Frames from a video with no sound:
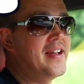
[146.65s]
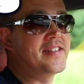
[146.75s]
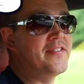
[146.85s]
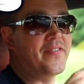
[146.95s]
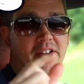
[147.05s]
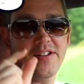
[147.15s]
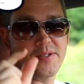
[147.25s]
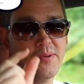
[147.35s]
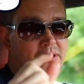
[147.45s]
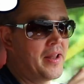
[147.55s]
It's a very
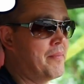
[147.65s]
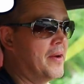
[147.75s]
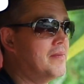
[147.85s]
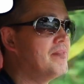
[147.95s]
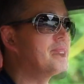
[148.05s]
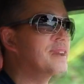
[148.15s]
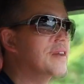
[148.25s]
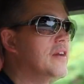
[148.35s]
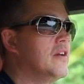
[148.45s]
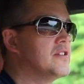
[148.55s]
small number.
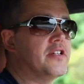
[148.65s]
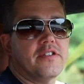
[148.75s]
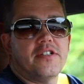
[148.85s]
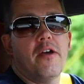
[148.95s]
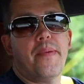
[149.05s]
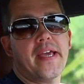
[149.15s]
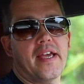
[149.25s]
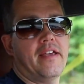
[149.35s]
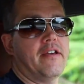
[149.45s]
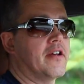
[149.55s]
Still, it's no
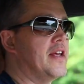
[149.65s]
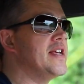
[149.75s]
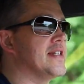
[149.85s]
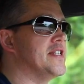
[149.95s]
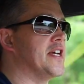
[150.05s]
biggie. You could easily